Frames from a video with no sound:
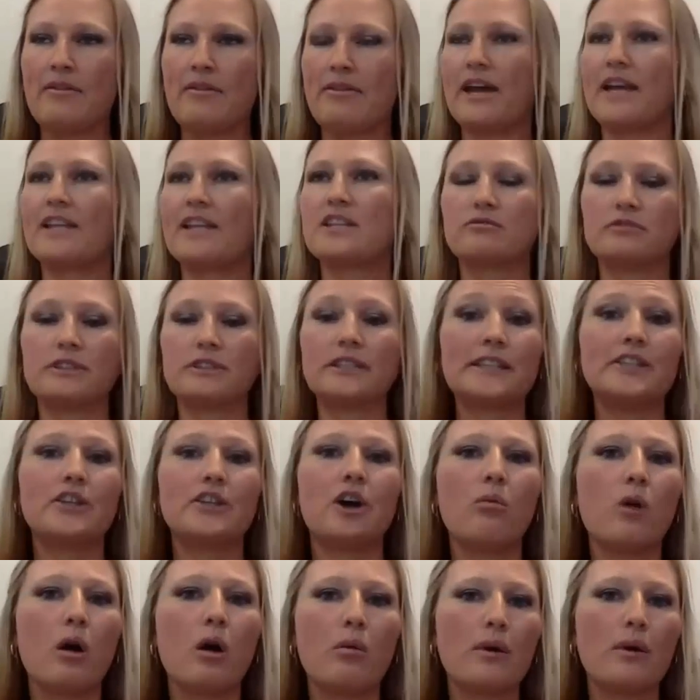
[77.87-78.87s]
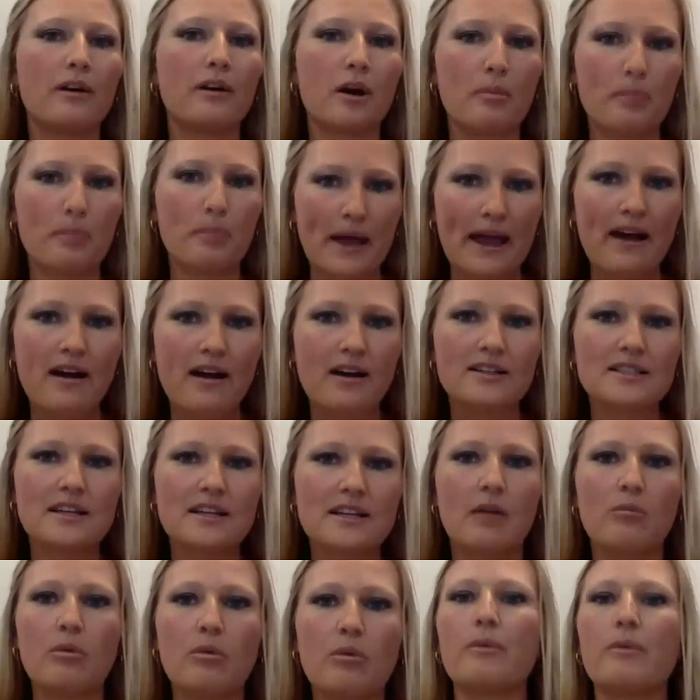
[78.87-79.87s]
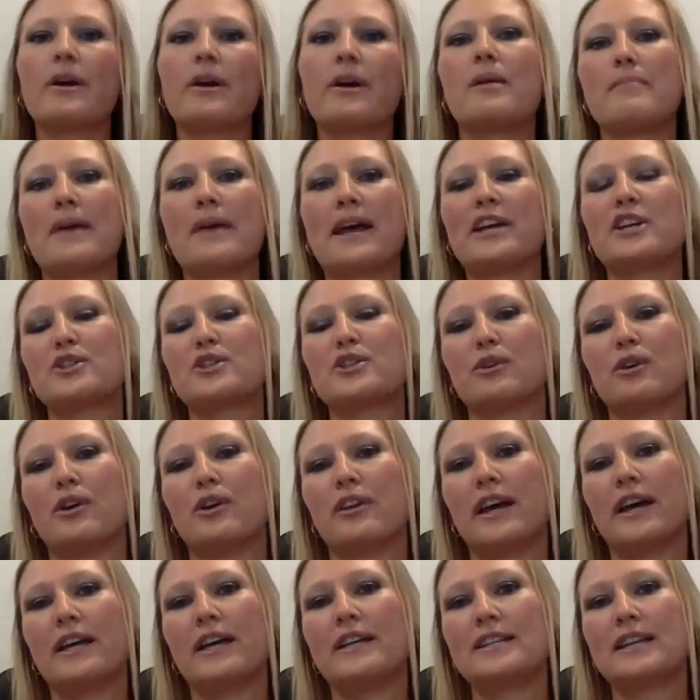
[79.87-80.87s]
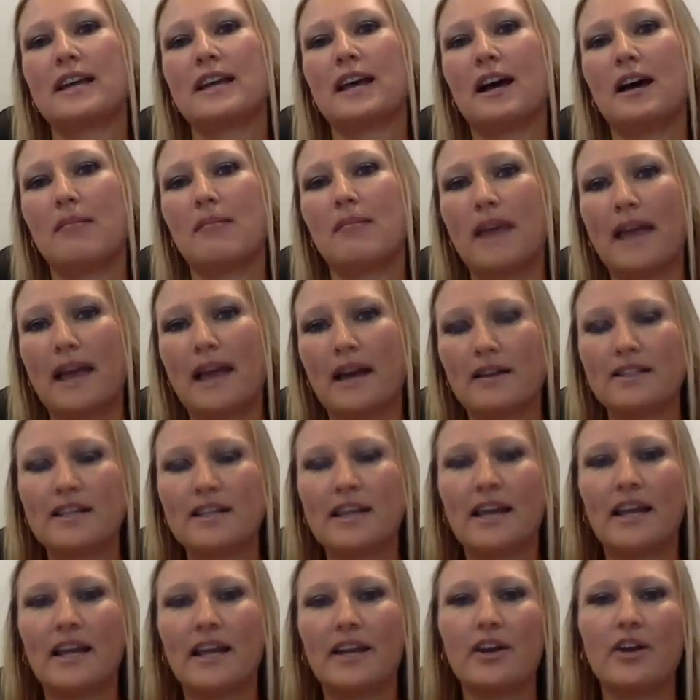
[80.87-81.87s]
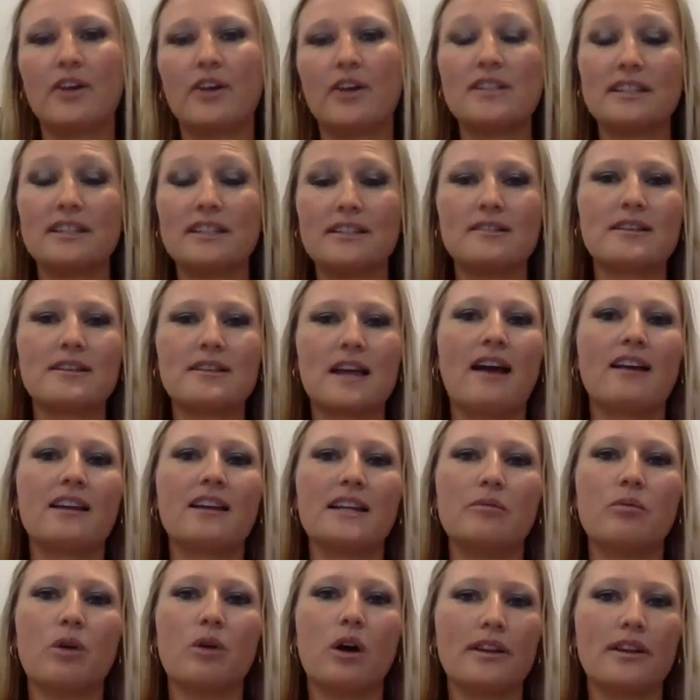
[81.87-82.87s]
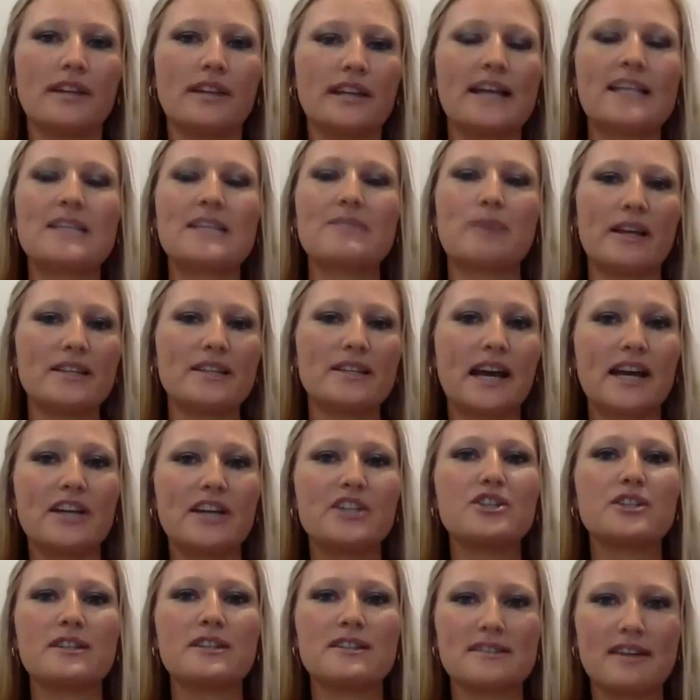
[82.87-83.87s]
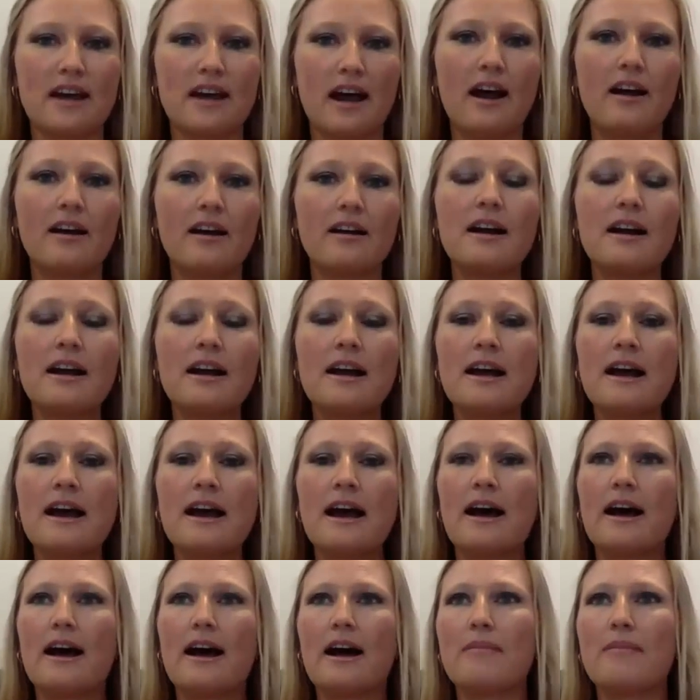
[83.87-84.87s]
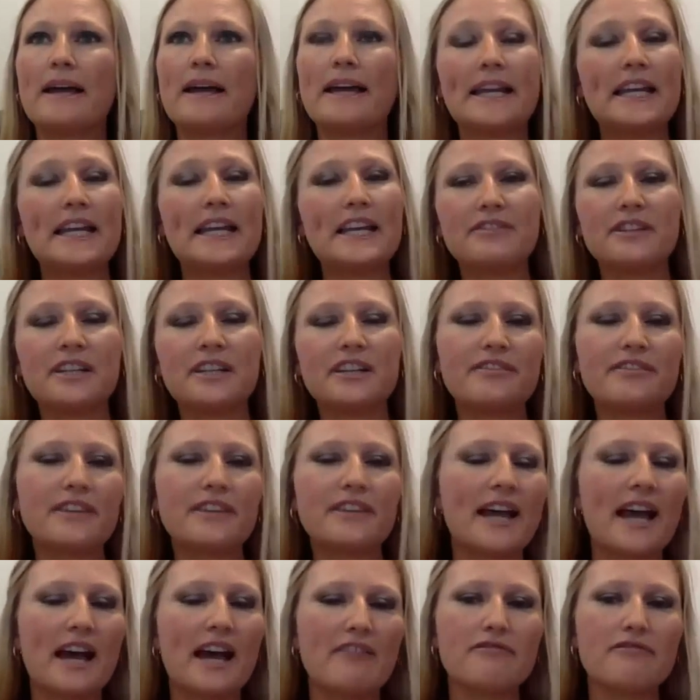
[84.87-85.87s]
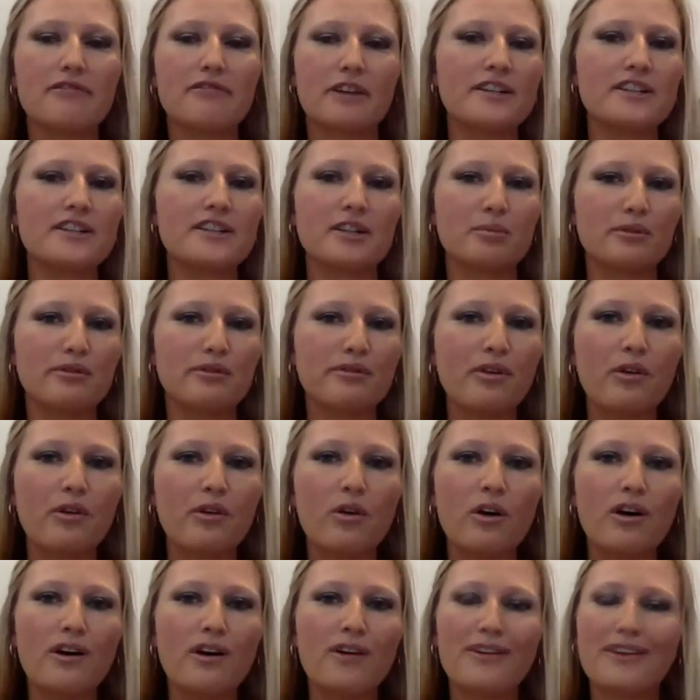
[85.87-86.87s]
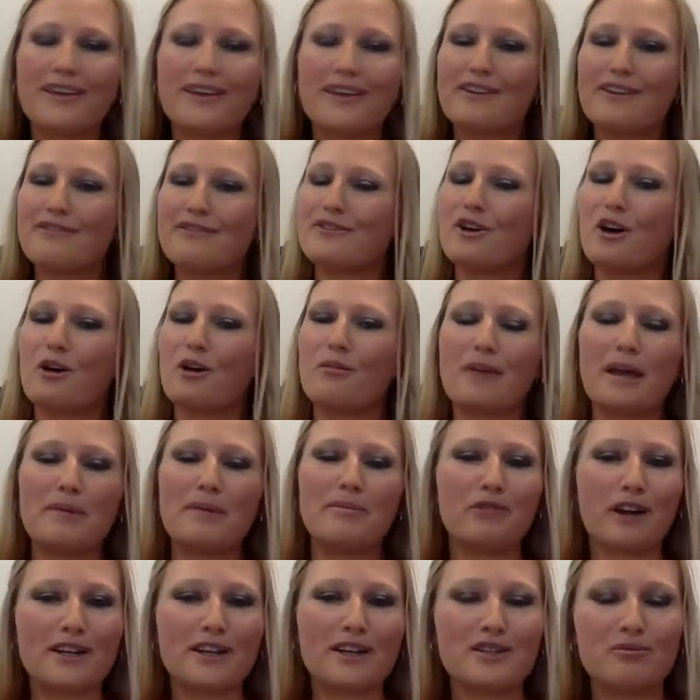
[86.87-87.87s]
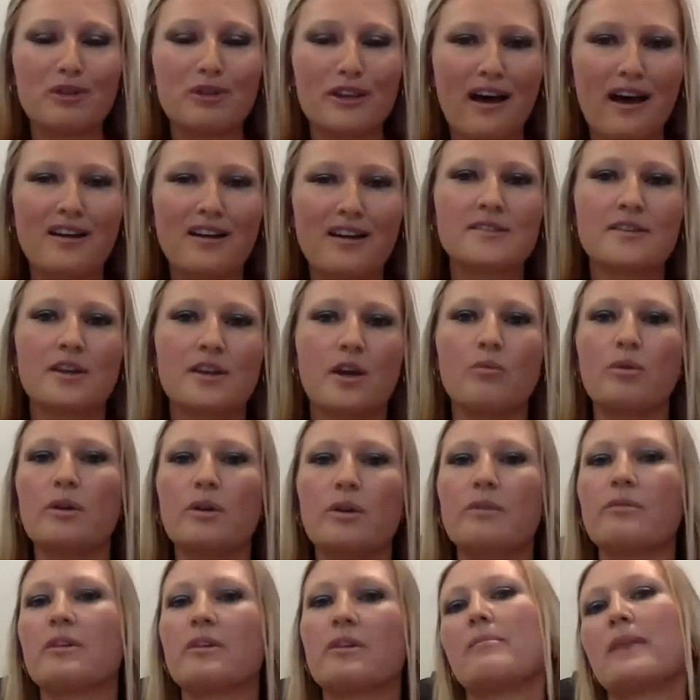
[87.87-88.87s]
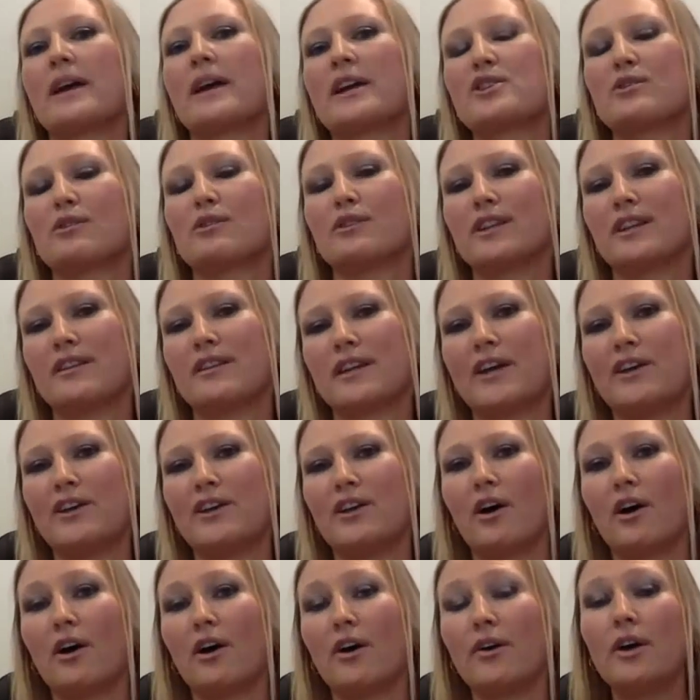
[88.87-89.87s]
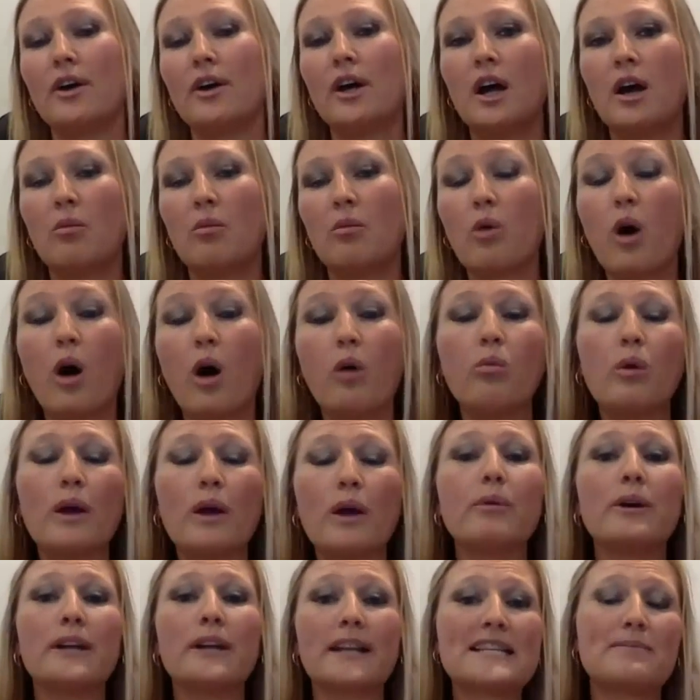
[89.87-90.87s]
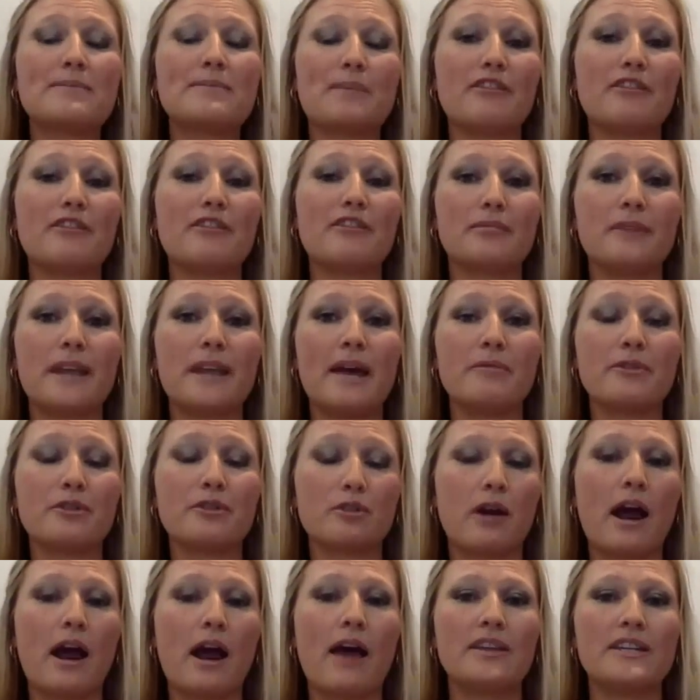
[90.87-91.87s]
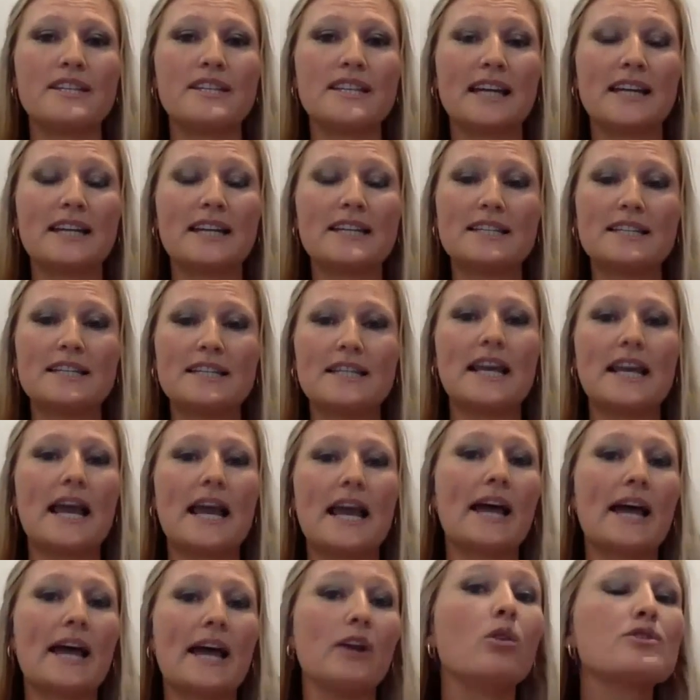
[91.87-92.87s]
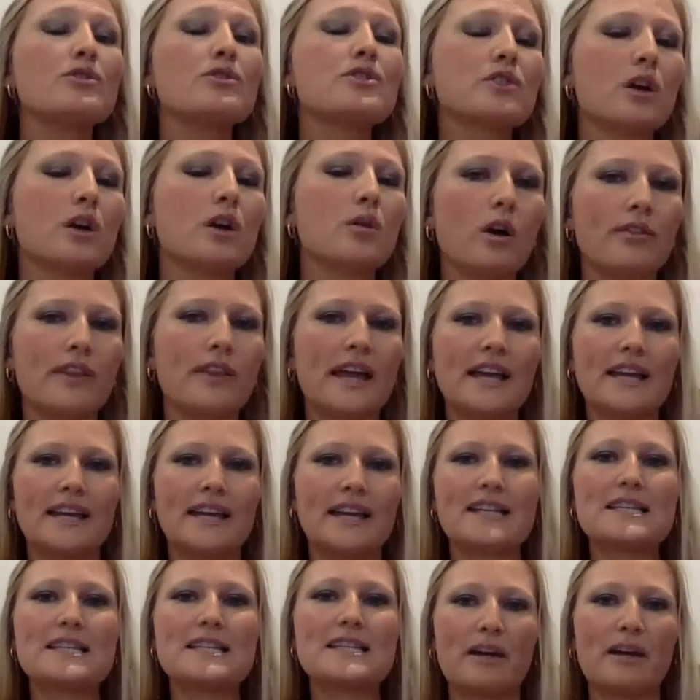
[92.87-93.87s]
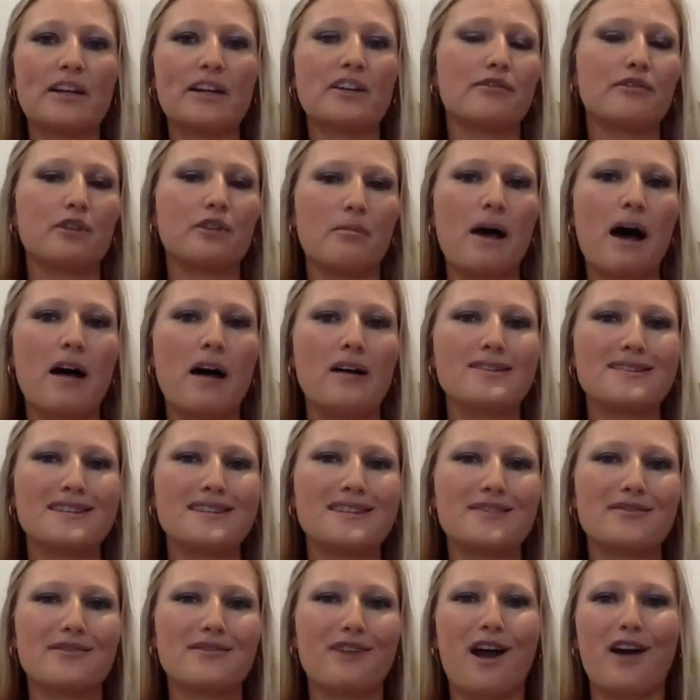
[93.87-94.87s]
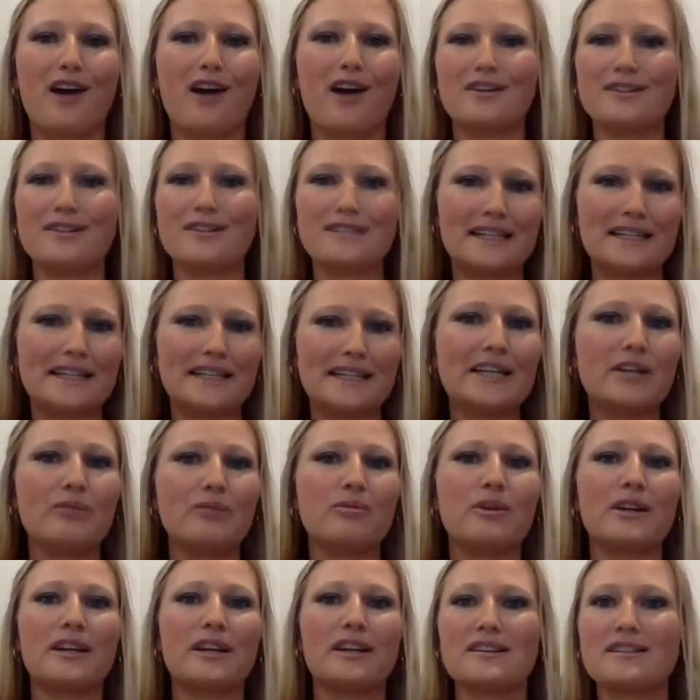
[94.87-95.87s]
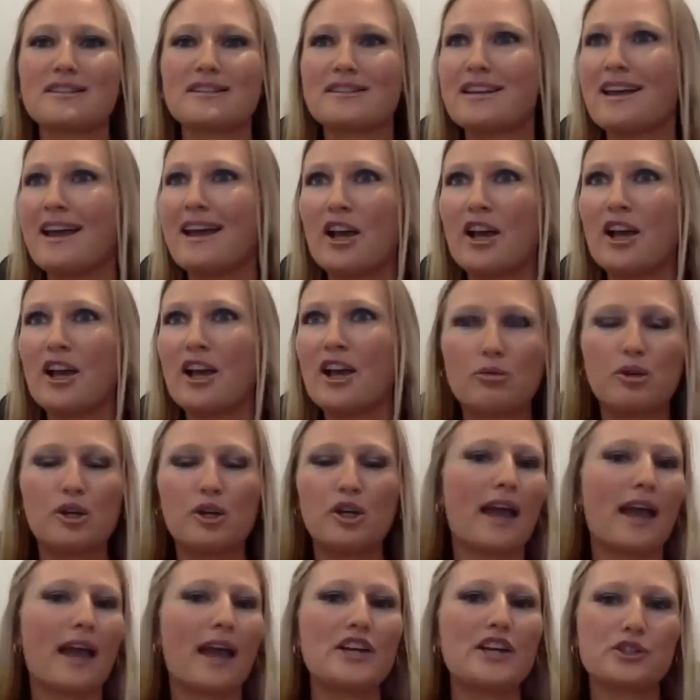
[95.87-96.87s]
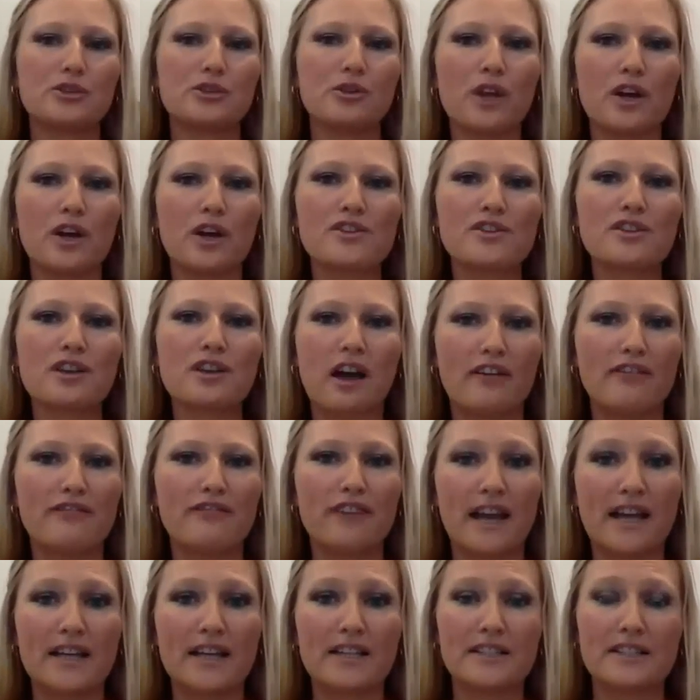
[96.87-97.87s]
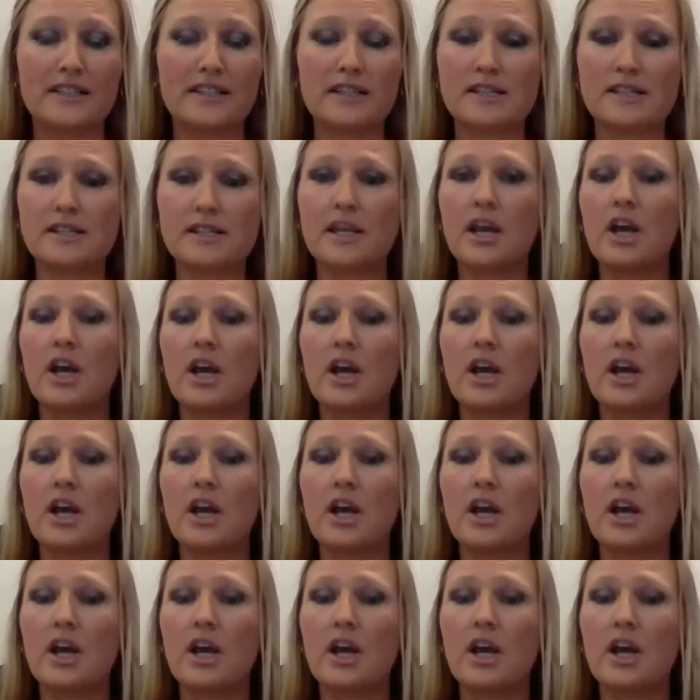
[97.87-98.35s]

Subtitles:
That's really not what we're about. We want to make sure that our tenant knows exactly what the expectations are, and even if they have rented before, they've not maybe rented with us. So we want to make sure that they know what we would expect from them throughout the tenancy, and also what they can expect from us as far as dealing with us, communication, all those kind of factors.